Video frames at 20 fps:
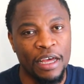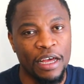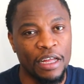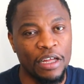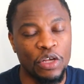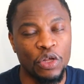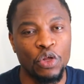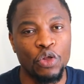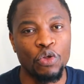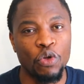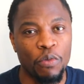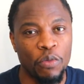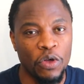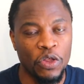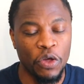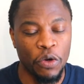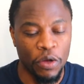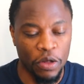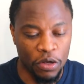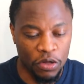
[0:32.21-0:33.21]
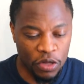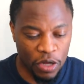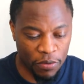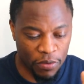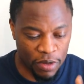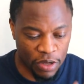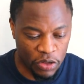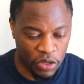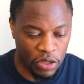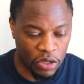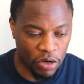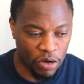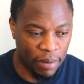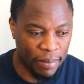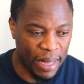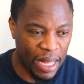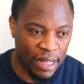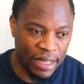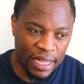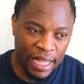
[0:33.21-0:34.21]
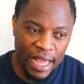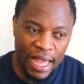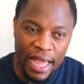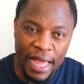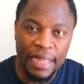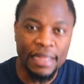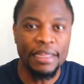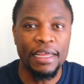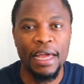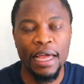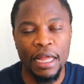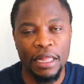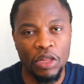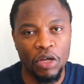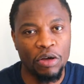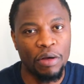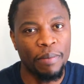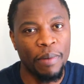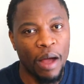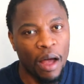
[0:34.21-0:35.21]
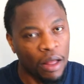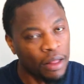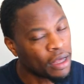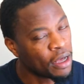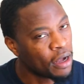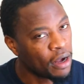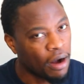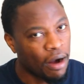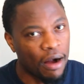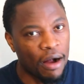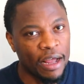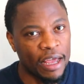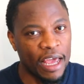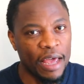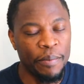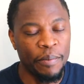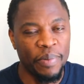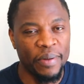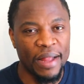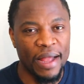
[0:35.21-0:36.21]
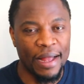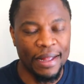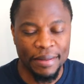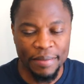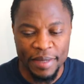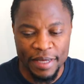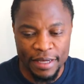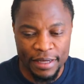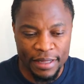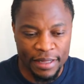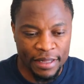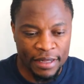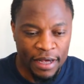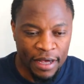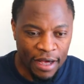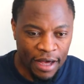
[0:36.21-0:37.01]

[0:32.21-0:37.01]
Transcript: and there's so much going on so I want us to talk about it and then talk about our game plan because